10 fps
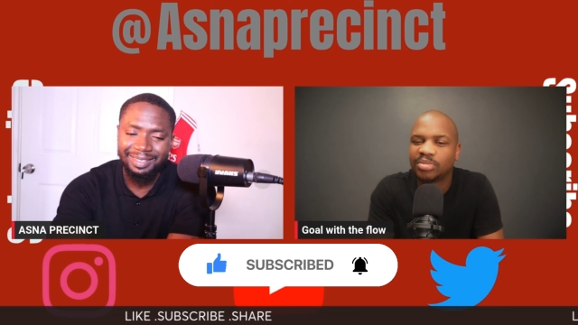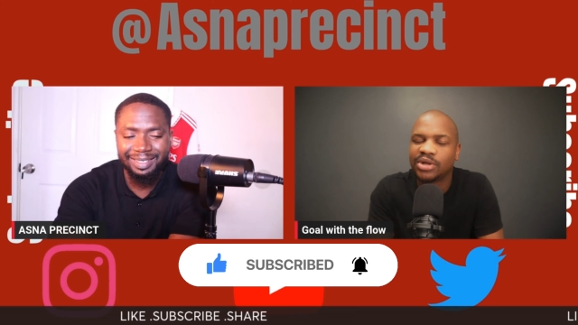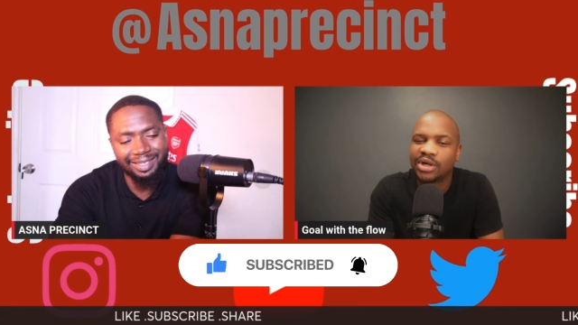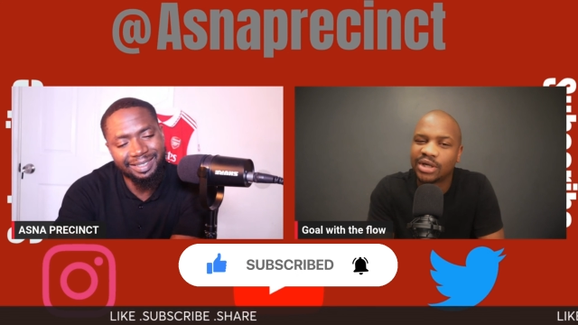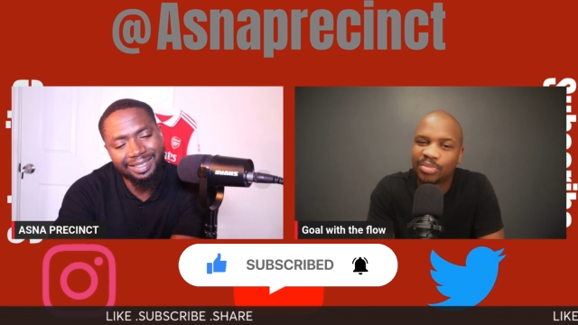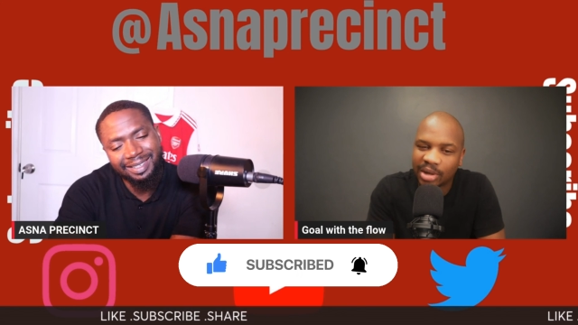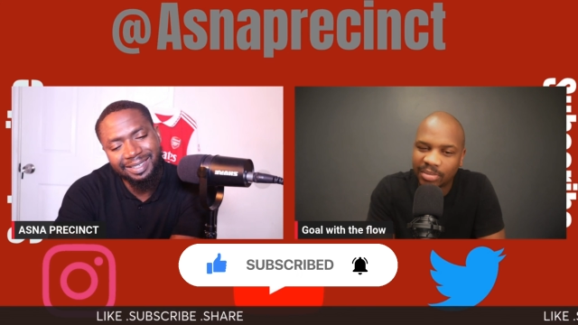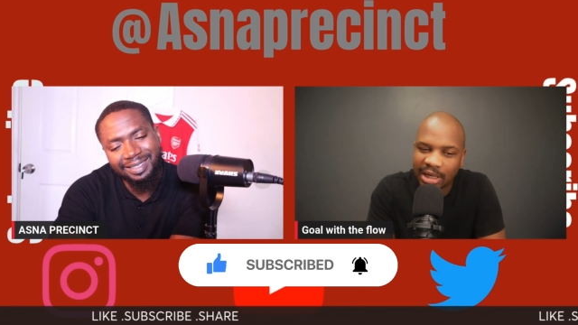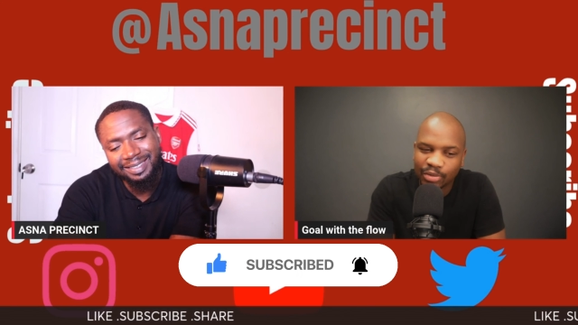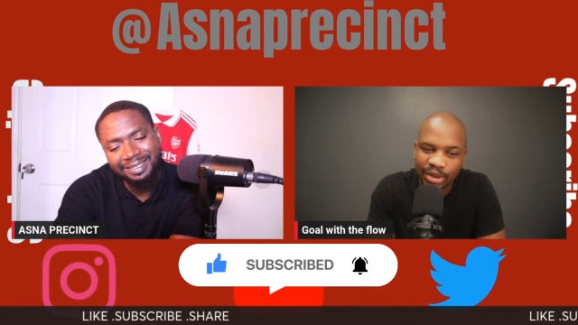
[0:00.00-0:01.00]
Speaker 1: know the
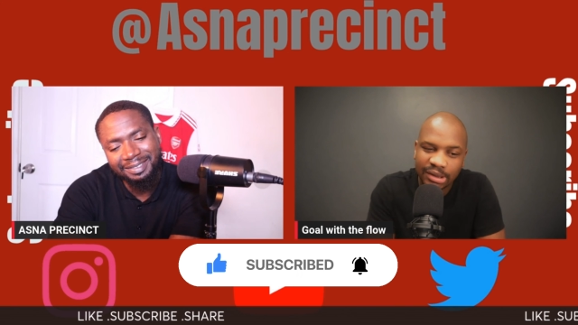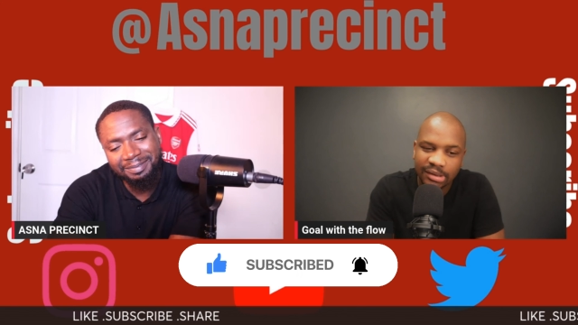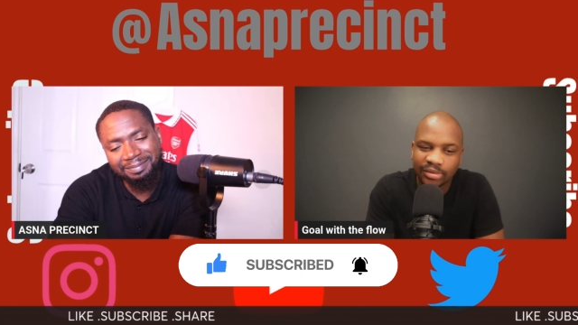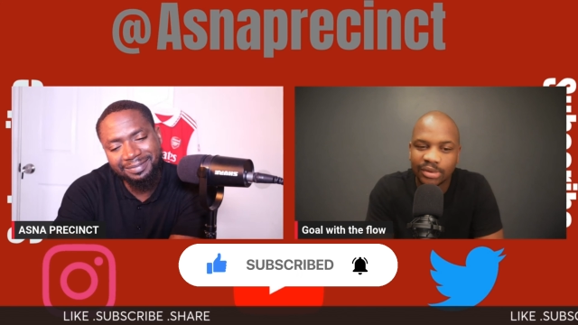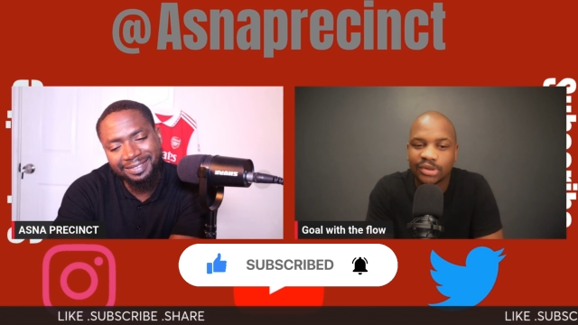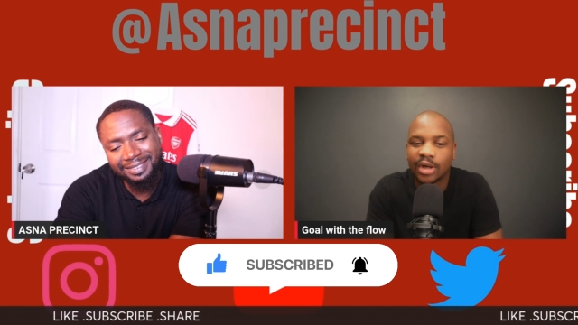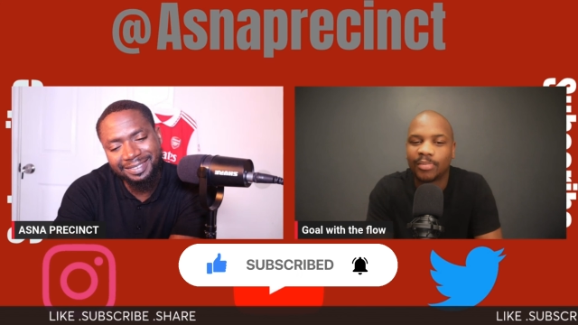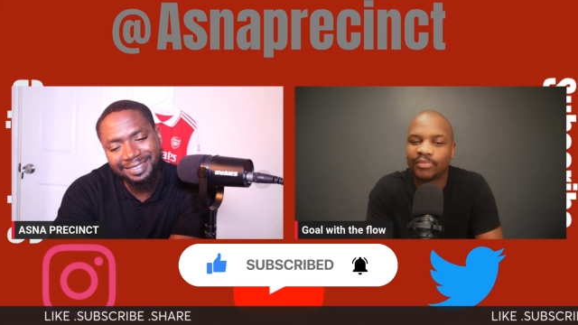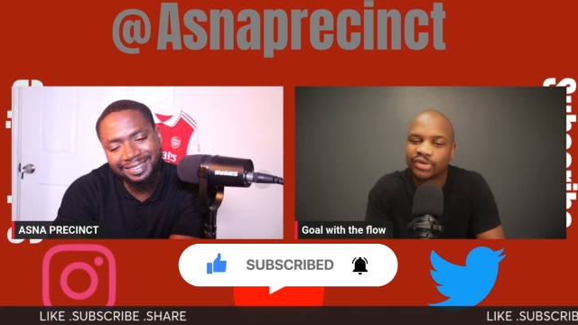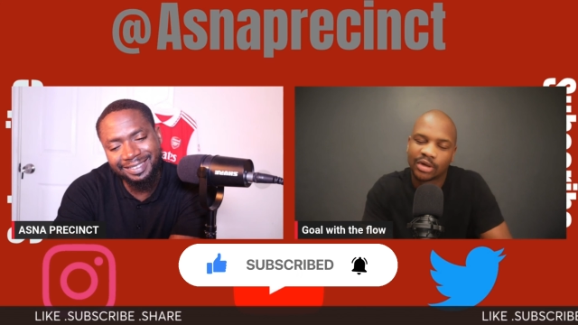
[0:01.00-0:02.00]
problem with with
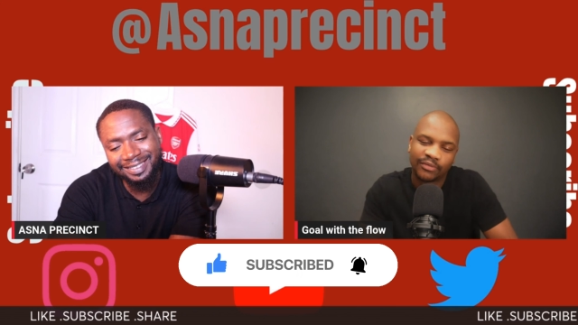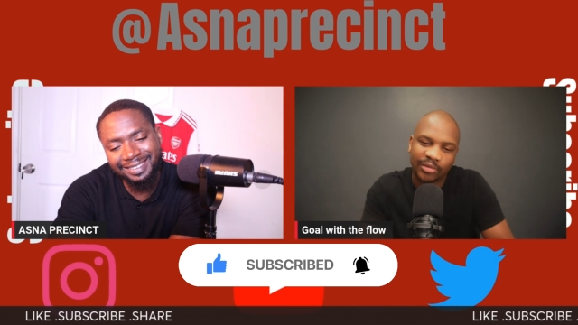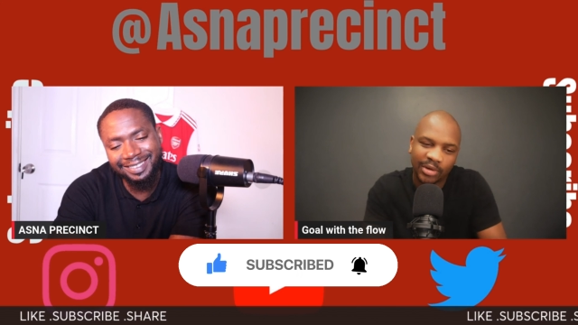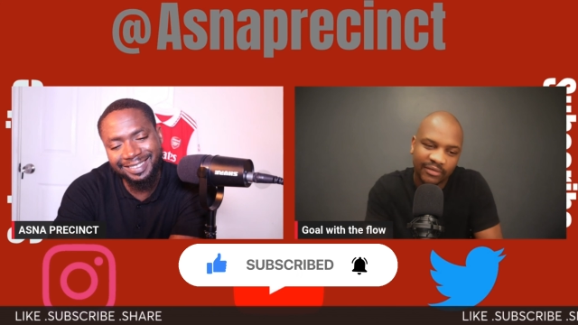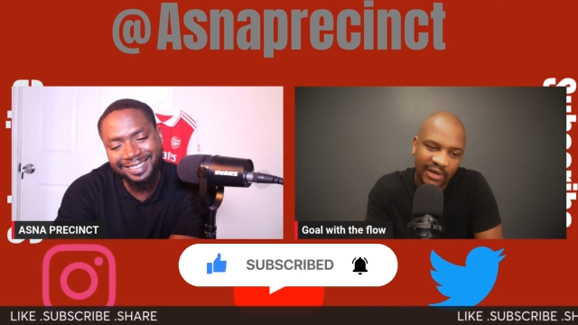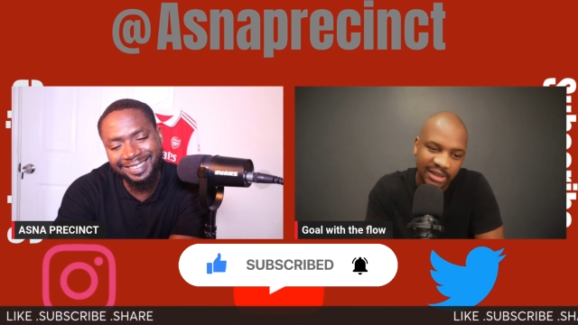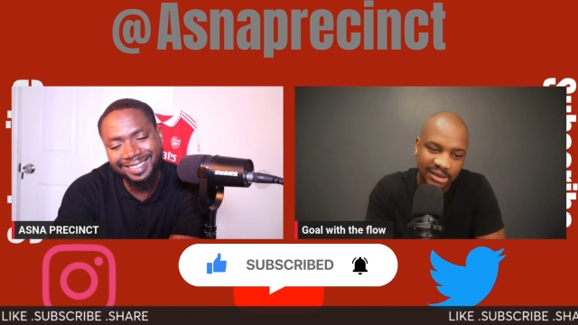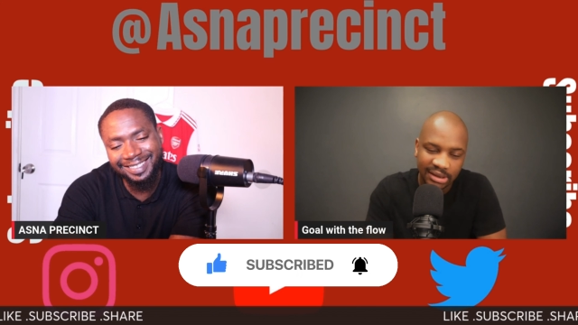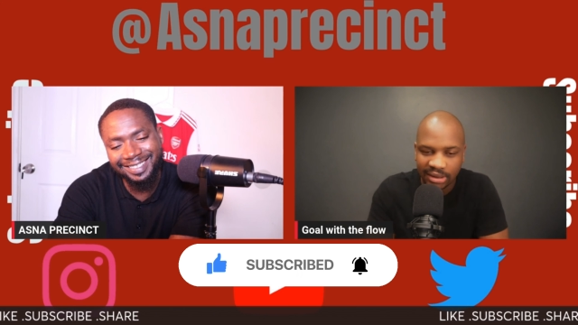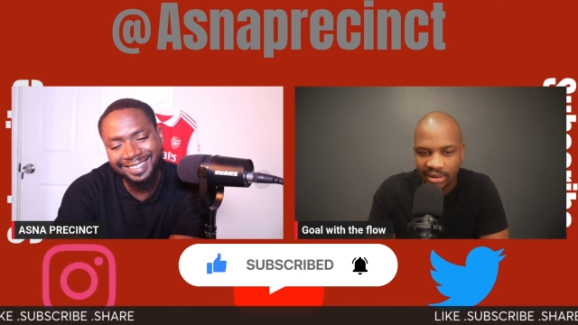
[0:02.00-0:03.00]
some some football fans.